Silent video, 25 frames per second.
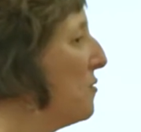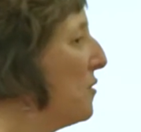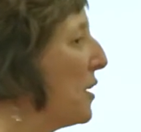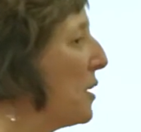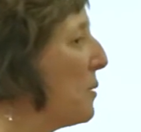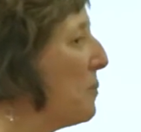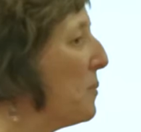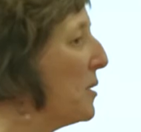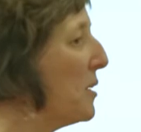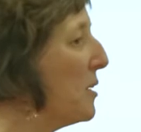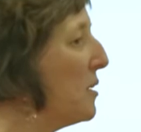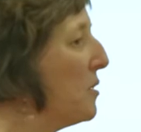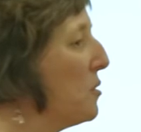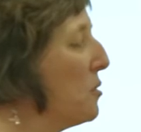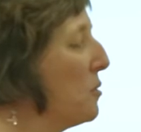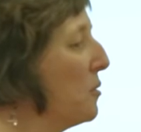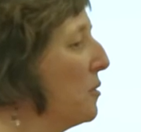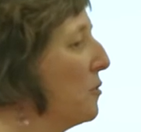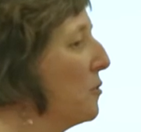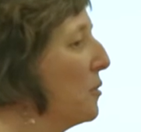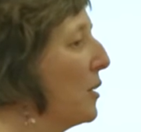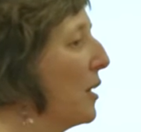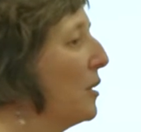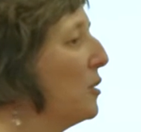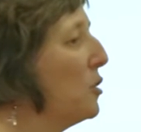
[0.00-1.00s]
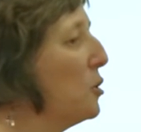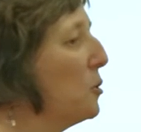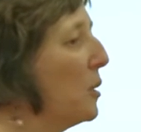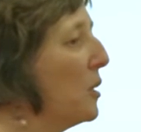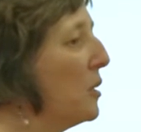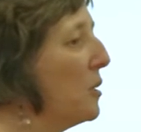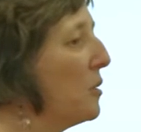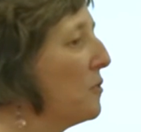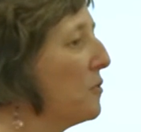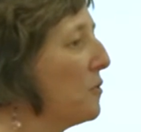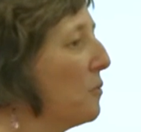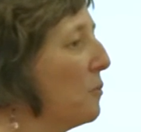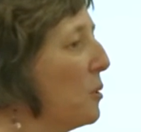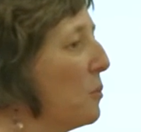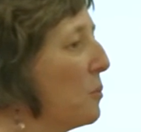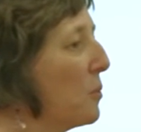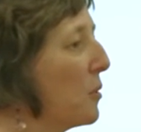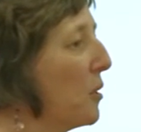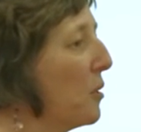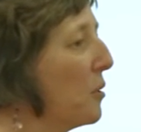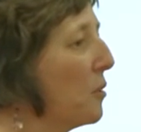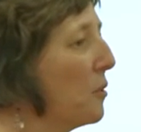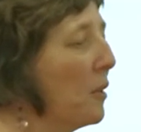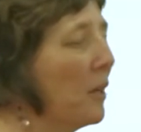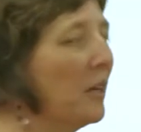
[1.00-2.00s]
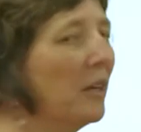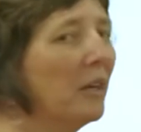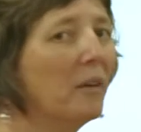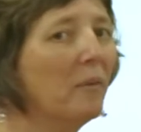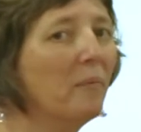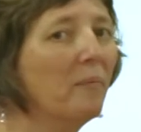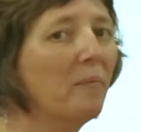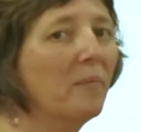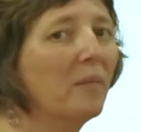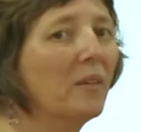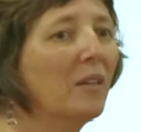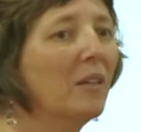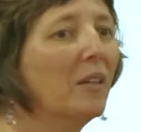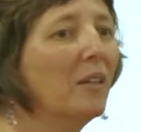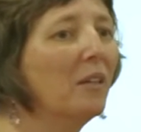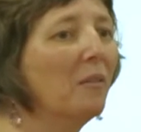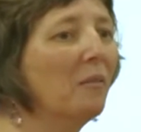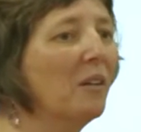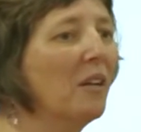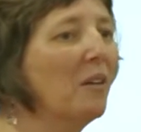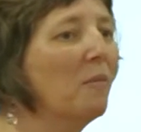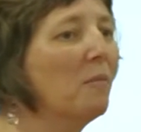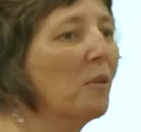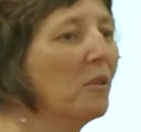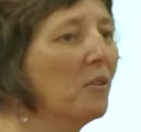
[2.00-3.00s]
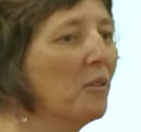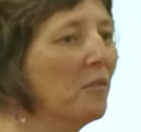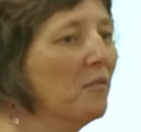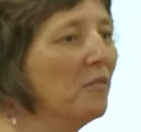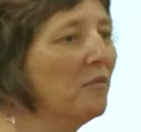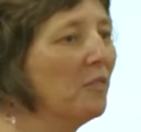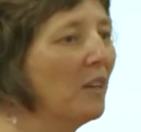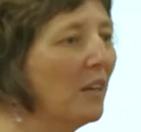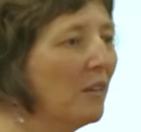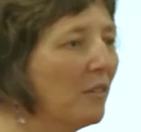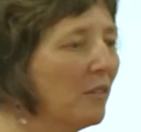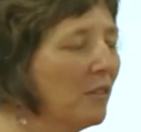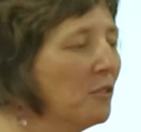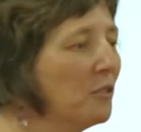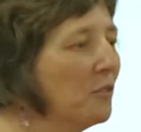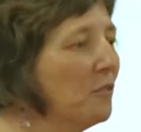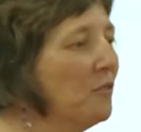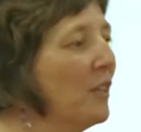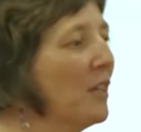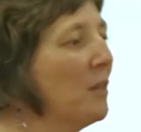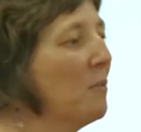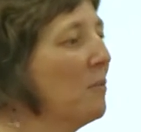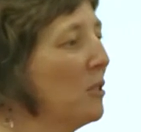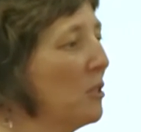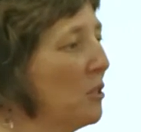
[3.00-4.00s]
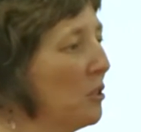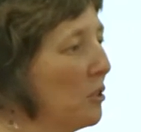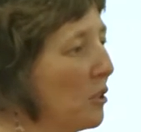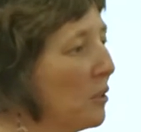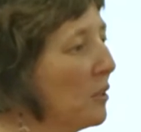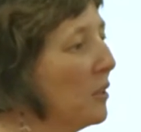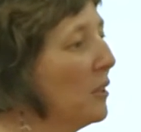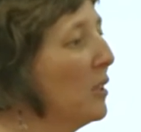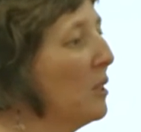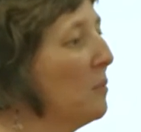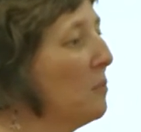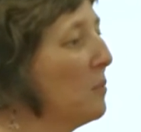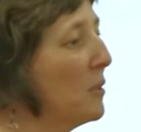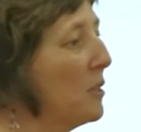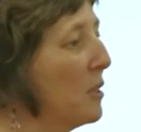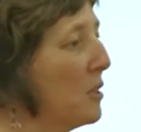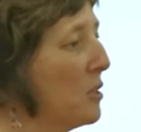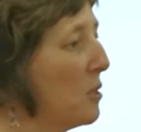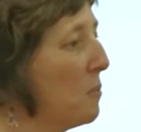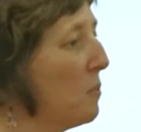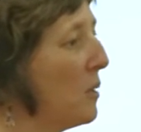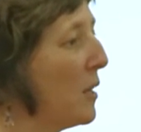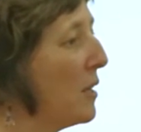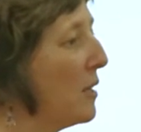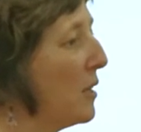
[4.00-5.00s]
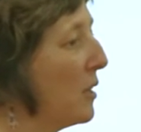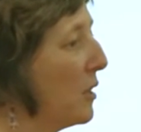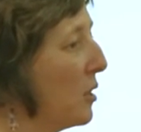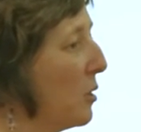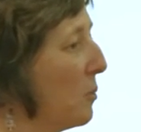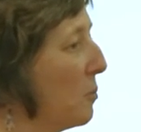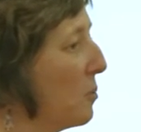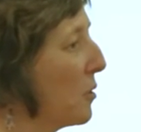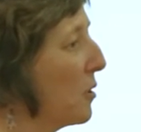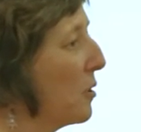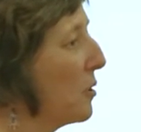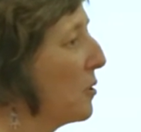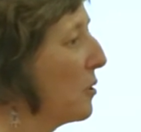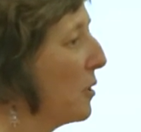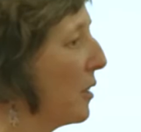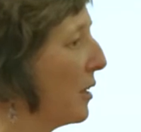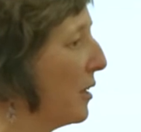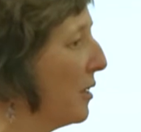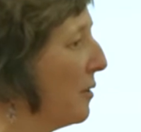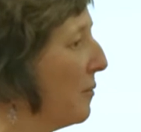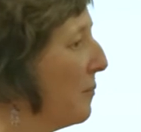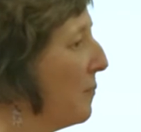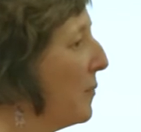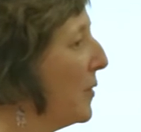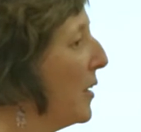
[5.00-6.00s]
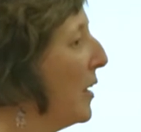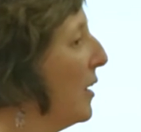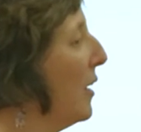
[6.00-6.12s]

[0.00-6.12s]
families who have graduated from the program. We have more than 500 families currently participating in the program.